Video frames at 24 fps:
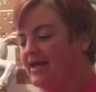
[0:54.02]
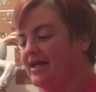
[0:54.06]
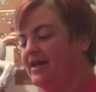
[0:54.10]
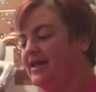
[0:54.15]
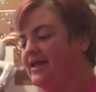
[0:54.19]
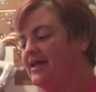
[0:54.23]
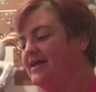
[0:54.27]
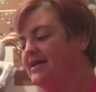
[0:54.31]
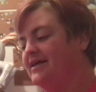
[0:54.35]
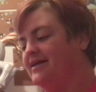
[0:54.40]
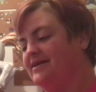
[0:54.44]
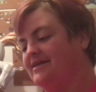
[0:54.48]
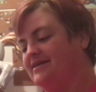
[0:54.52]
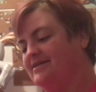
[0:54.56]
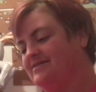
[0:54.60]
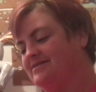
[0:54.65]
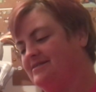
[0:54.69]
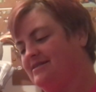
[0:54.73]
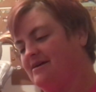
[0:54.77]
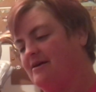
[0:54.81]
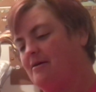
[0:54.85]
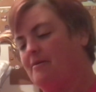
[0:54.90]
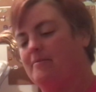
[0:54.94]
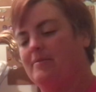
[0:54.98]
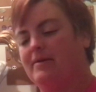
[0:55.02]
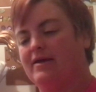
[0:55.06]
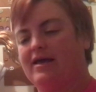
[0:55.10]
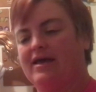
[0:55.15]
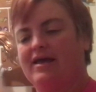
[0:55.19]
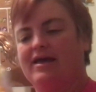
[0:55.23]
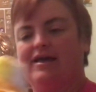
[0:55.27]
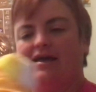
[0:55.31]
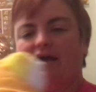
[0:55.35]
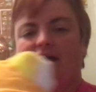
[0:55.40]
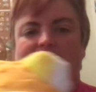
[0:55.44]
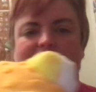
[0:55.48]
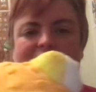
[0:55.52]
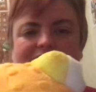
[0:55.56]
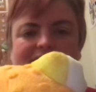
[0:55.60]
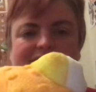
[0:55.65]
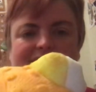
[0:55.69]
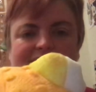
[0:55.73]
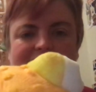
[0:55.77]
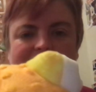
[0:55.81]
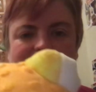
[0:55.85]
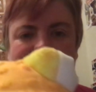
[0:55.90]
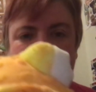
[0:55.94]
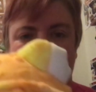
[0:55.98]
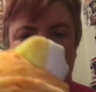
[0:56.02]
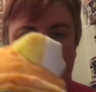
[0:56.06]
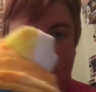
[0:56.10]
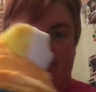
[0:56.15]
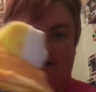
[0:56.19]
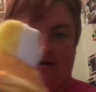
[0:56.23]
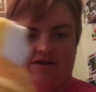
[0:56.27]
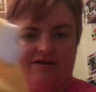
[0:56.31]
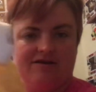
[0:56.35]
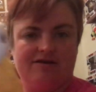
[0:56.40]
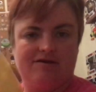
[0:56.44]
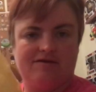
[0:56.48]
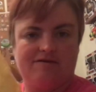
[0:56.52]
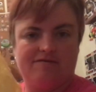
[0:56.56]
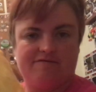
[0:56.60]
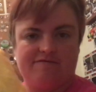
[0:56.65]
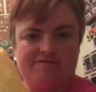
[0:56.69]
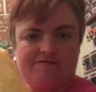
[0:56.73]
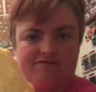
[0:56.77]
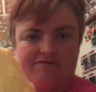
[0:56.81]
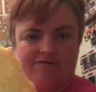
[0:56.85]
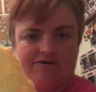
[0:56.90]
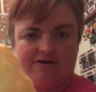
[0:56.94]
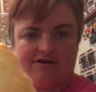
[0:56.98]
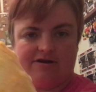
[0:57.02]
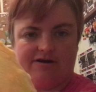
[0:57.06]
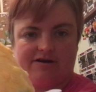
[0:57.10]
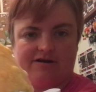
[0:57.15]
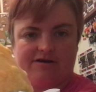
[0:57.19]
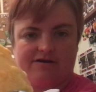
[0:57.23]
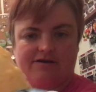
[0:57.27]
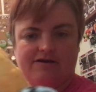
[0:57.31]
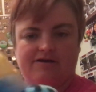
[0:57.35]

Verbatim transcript: It is a big frog.